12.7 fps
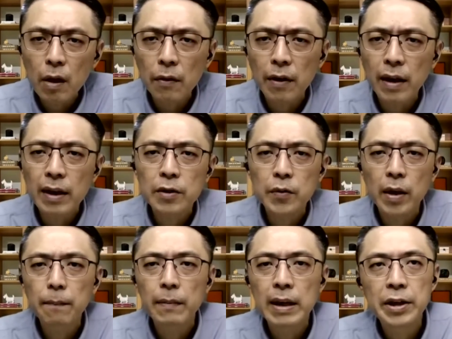right? That's why
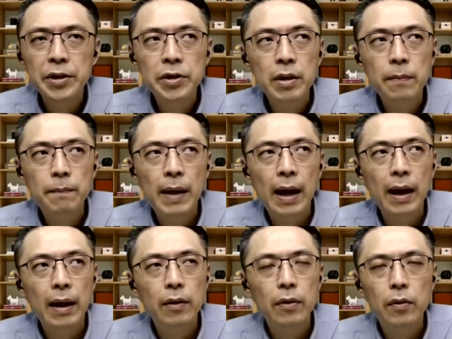Malaysia
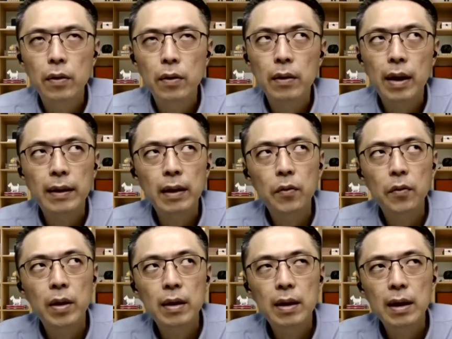by I think
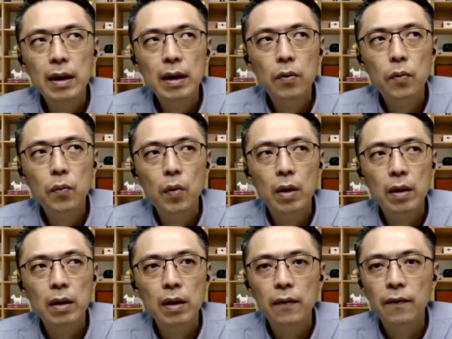
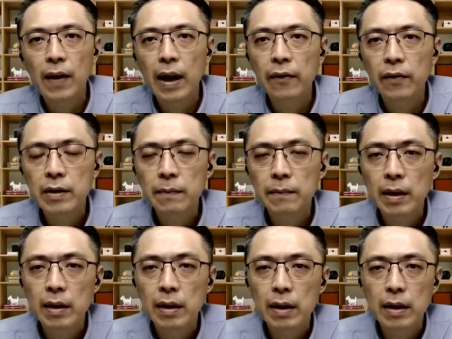2025 or
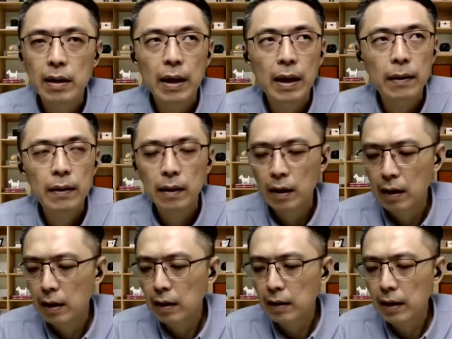something, they
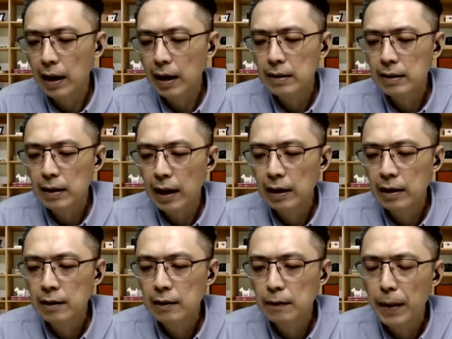
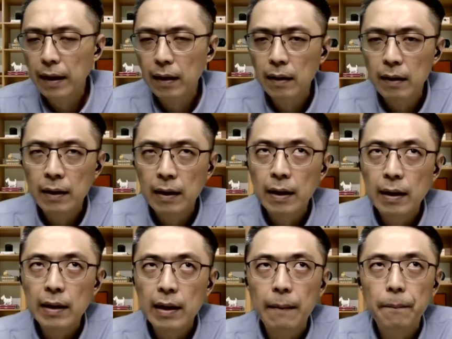expect
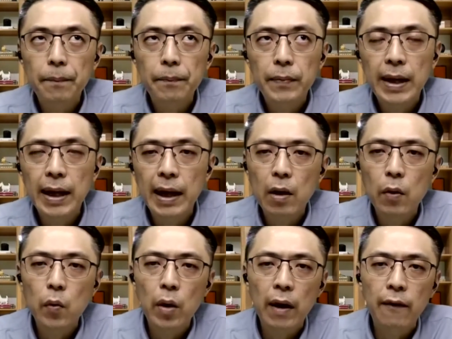that KL
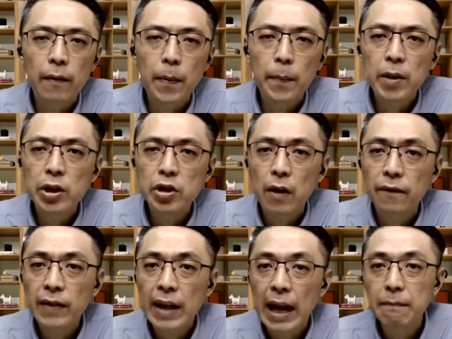will have a population of
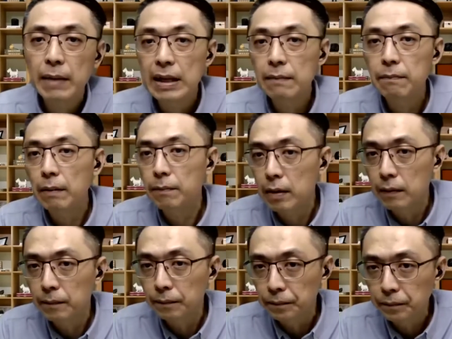10 million
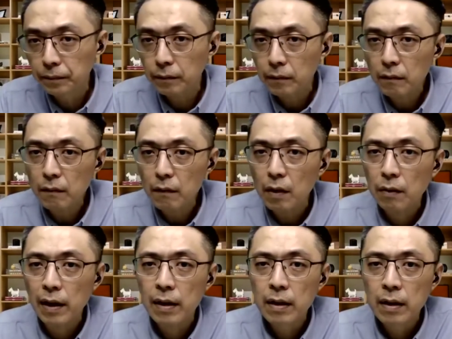people,
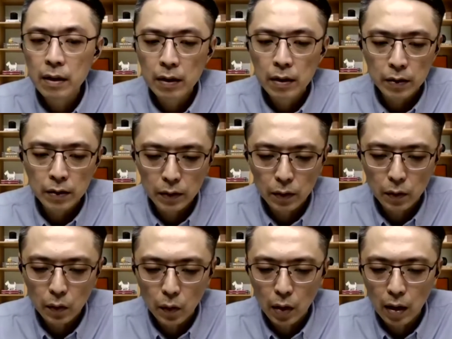right?
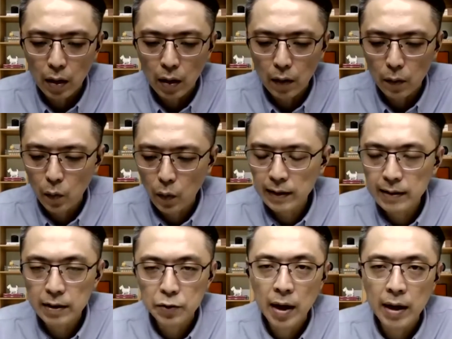So where's
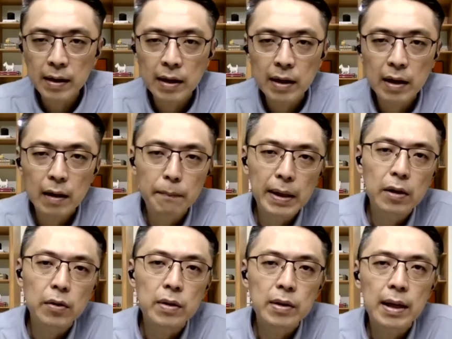the trend here mean
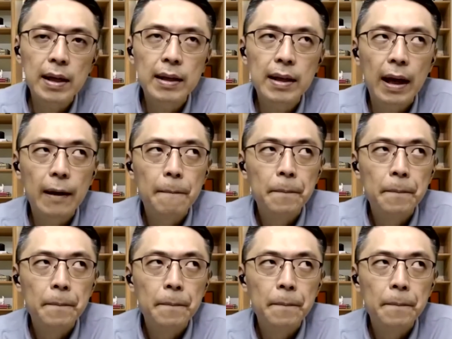to say that